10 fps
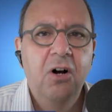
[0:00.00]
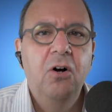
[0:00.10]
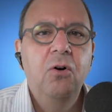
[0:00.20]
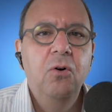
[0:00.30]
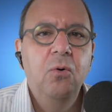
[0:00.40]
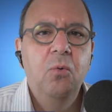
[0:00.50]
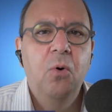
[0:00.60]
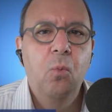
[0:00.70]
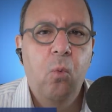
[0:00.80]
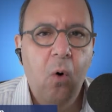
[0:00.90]
who
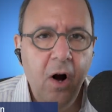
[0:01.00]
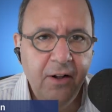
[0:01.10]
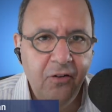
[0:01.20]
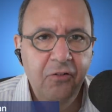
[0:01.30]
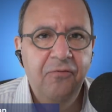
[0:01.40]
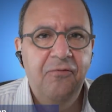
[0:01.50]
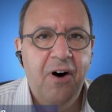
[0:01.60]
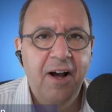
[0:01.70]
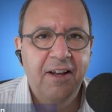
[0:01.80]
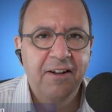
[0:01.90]
want to
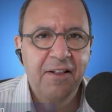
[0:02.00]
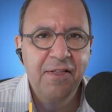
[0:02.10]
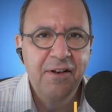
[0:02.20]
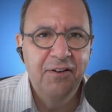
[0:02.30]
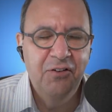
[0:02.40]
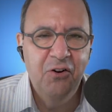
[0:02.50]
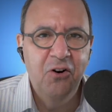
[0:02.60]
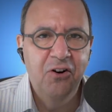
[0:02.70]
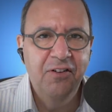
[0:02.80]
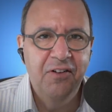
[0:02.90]
fight this
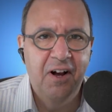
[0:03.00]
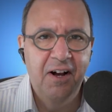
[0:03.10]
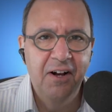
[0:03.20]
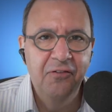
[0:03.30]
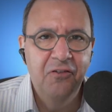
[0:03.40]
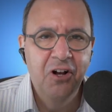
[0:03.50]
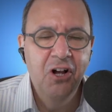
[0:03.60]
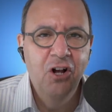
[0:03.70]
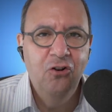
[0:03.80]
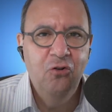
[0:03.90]
curse of
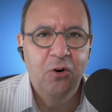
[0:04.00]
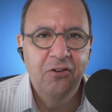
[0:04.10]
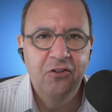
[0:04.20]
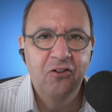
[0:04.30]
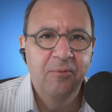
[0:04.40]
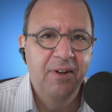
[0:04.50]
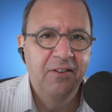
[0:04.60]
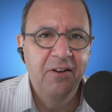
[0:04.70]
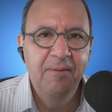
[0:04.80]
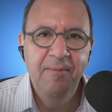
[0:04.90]

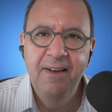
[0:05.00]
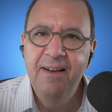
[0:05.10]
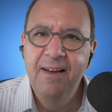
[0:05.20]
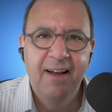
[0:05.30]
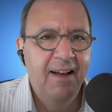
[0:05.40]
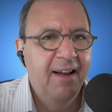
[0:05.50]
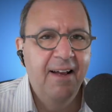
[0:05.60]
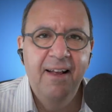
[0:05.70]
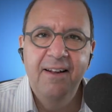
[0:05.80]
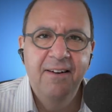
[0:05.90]
short-termism
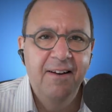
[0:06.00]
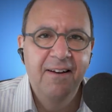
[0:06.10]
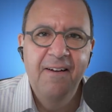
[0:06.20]
and